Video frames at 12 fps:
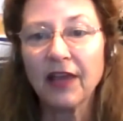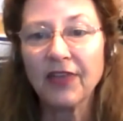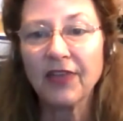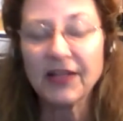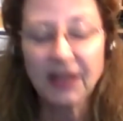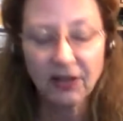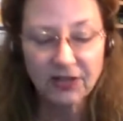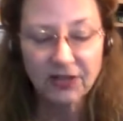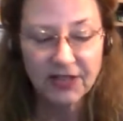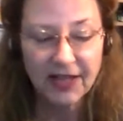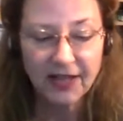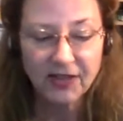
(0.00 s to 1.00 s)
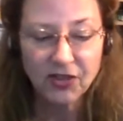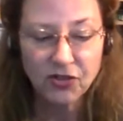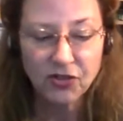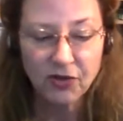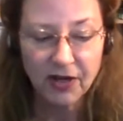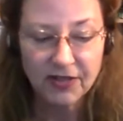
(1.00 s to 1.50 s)
and they tell us to take these
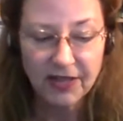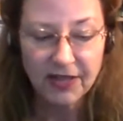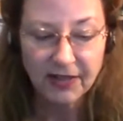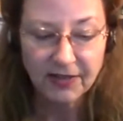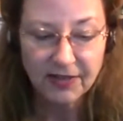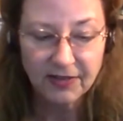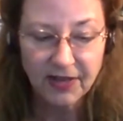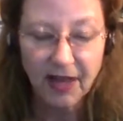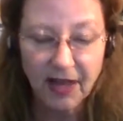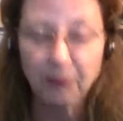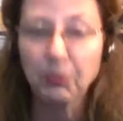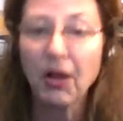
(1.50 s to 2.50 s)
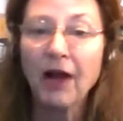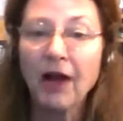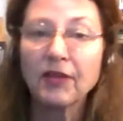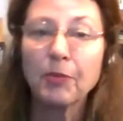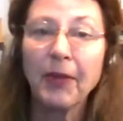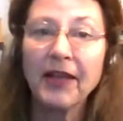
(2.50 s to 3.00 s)
drugs that block
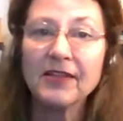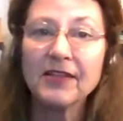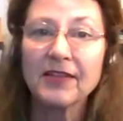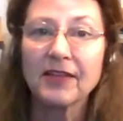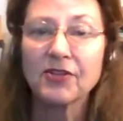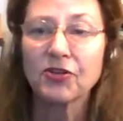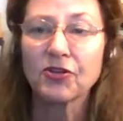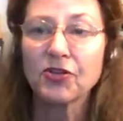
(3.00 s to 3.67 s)
the pain sensors,